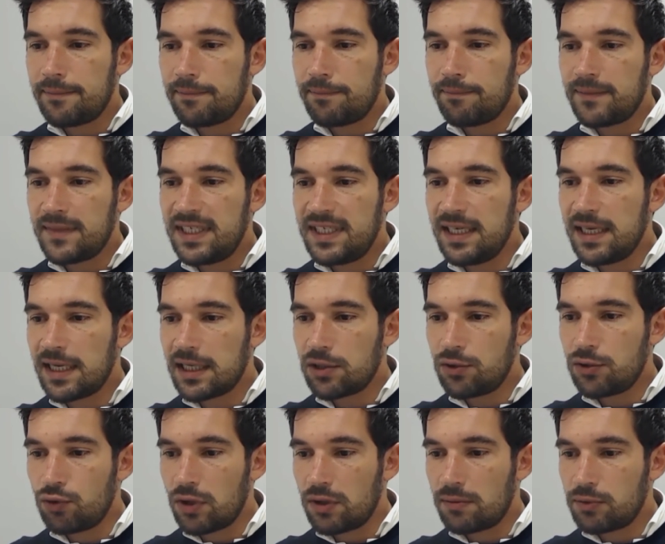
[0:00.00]
delayed
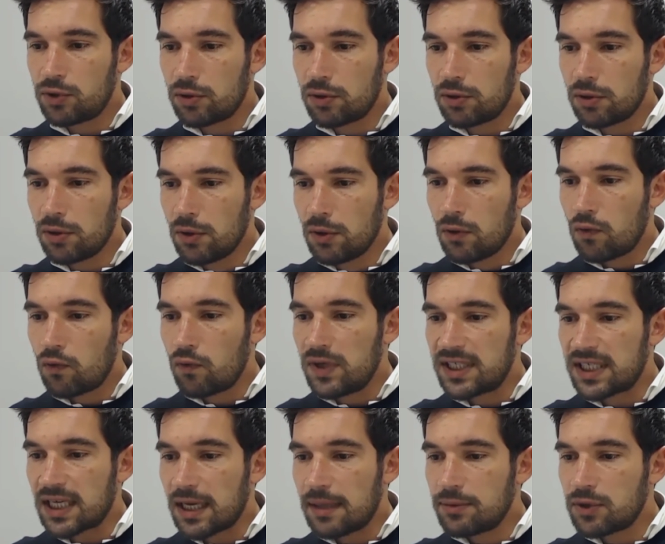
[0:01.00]
rupture with
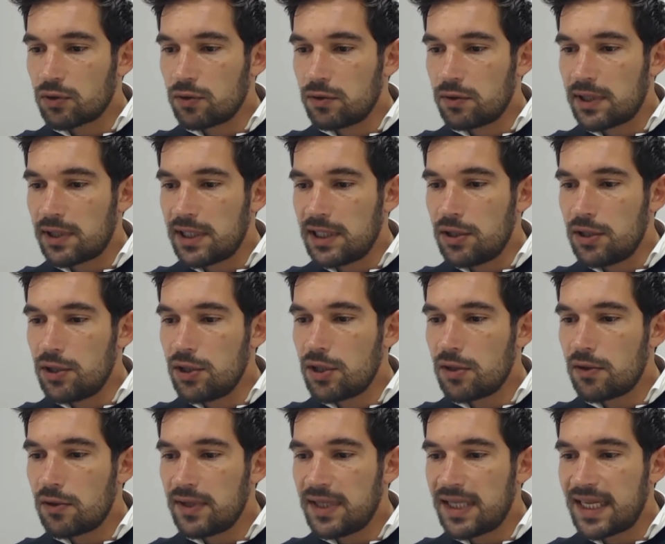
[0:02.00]
absolutely
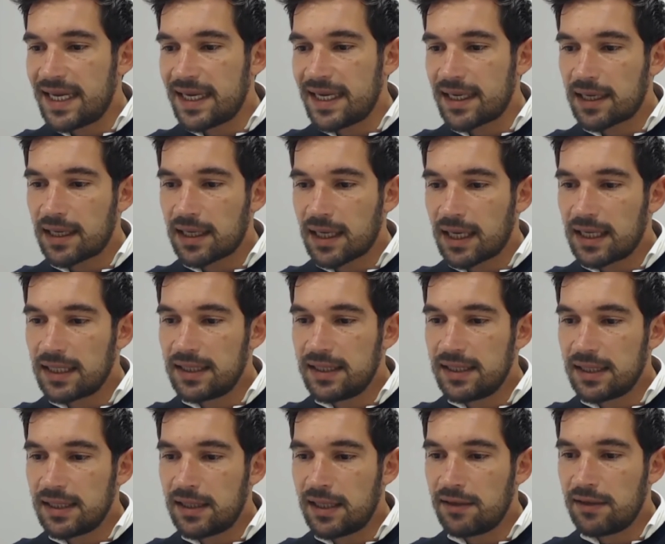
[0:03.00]
no neck at
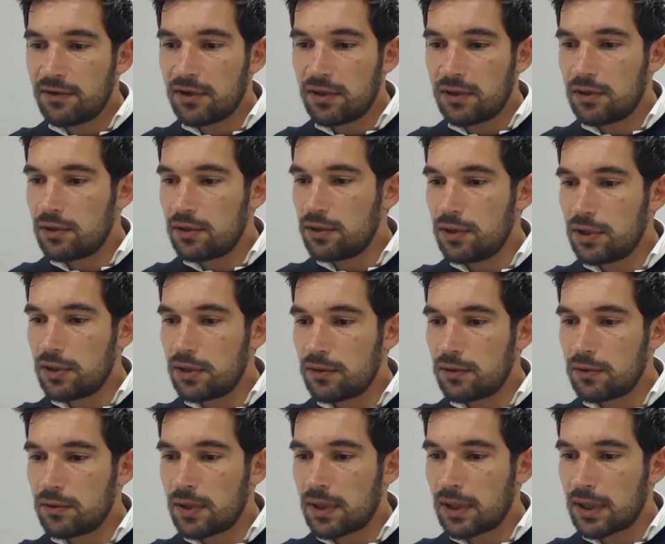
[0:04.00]
the level,
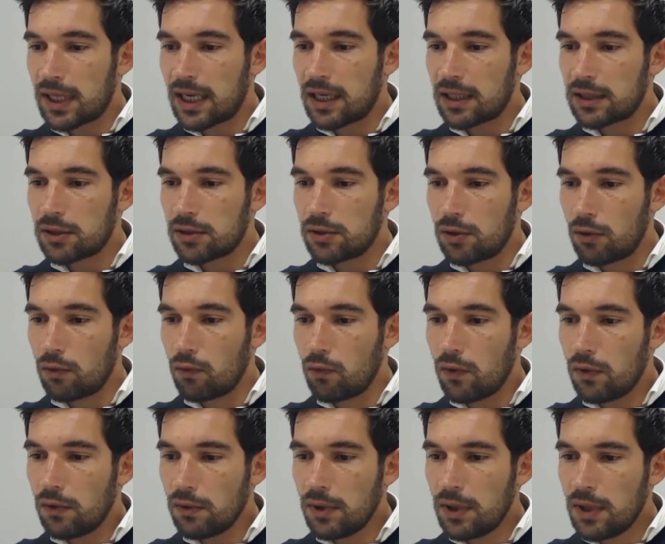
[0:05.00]
no arterial
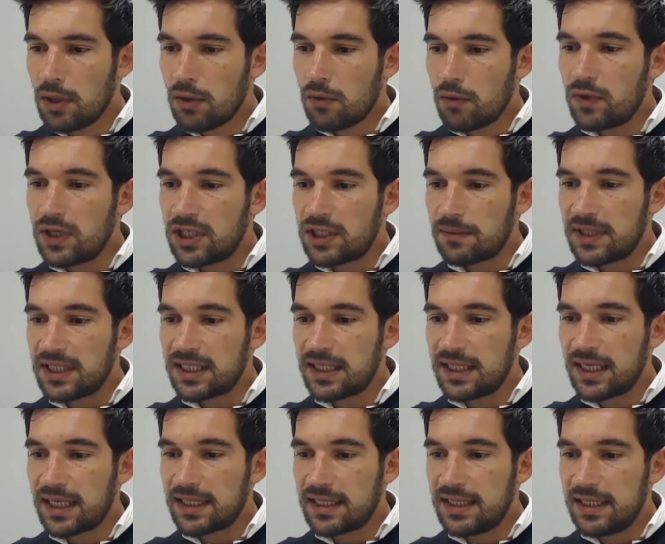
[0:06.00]
wall, which means
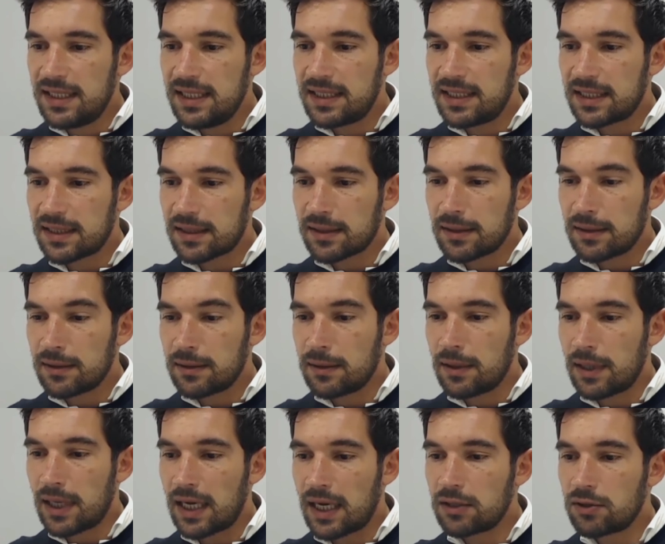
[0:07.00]
that this
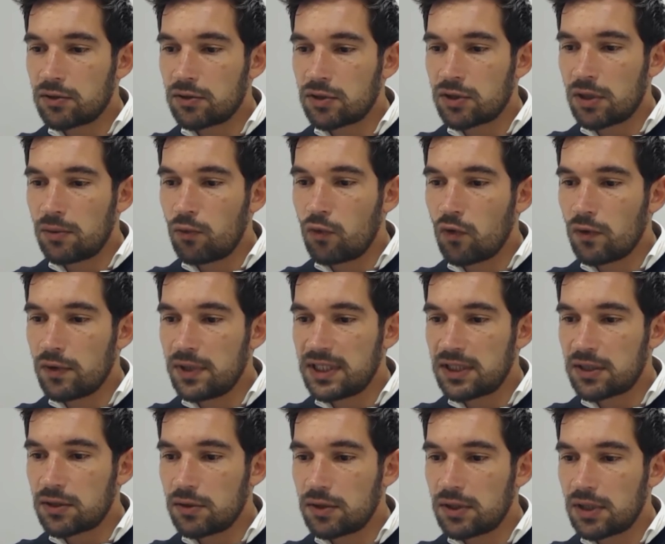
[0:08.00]
aneurysm wall is
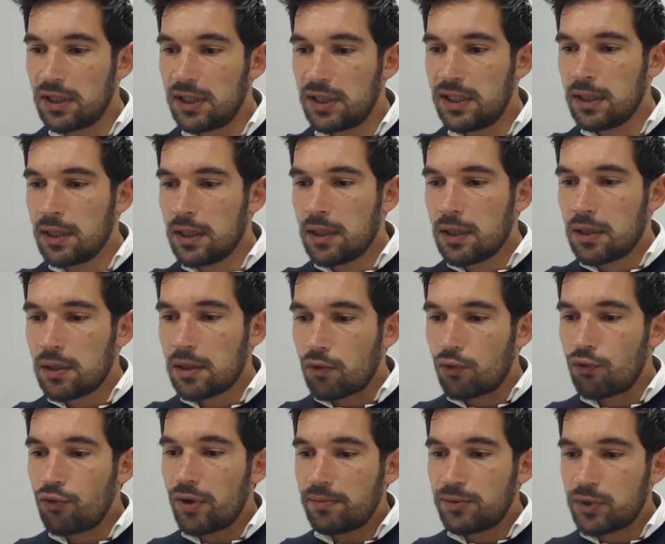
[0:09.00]
totally
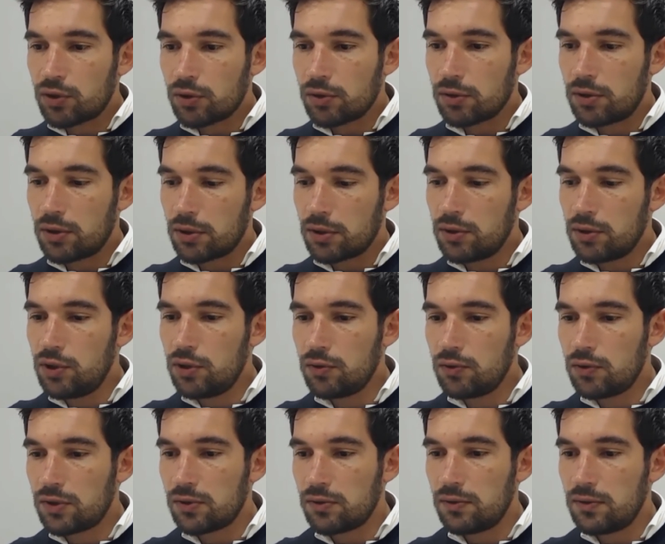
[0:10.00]
ruptured due
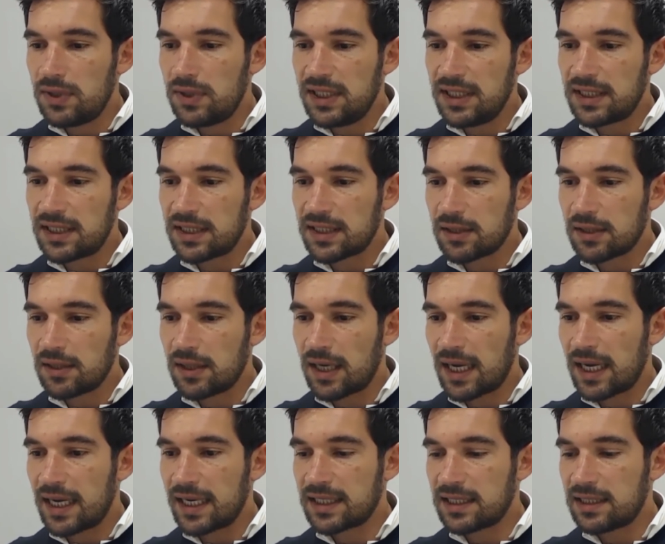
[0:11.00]
to this
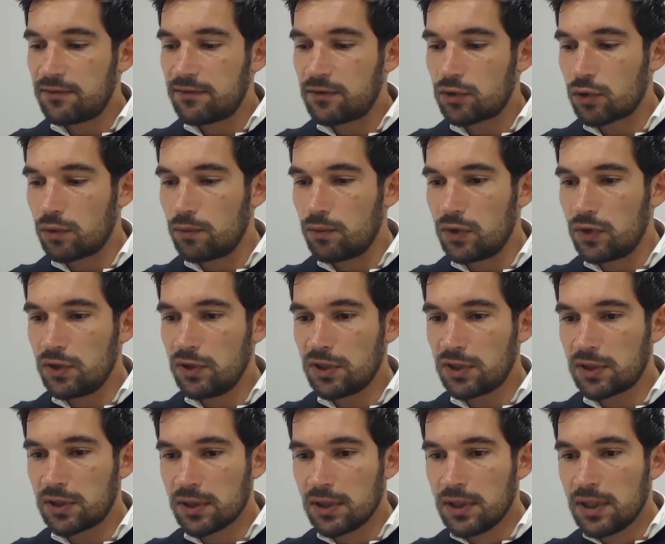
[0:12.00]
active
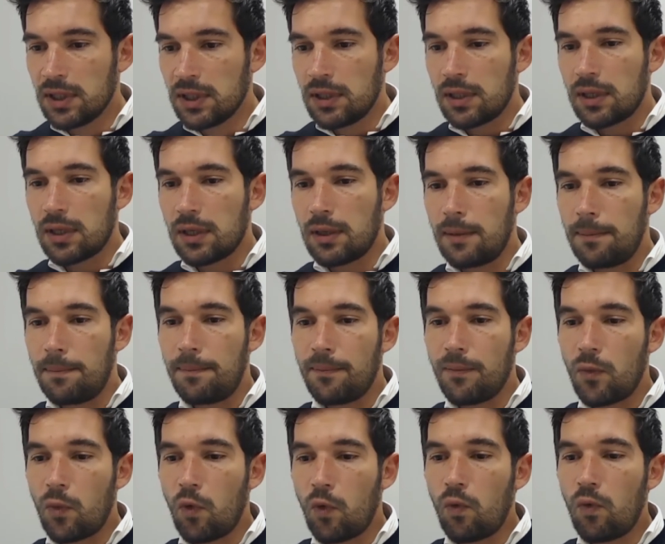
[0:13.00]
thrombus.
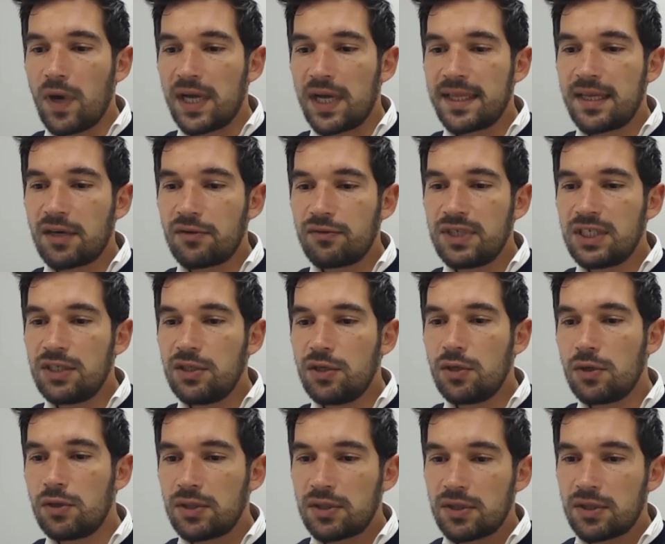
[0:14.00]
When there is no
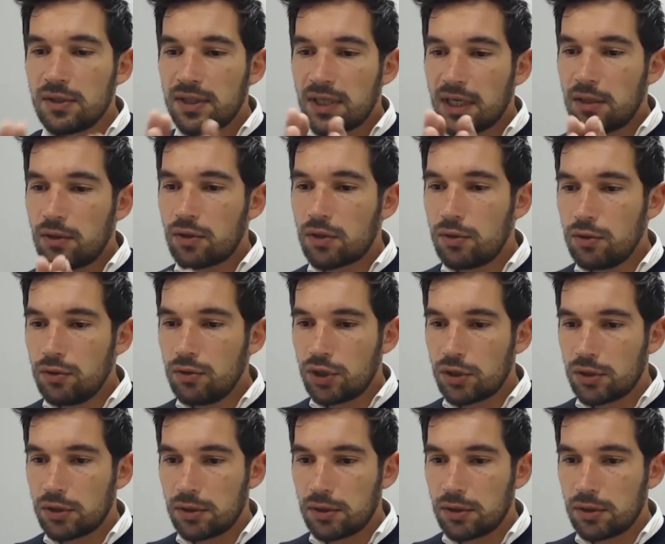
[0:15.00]
total occlusion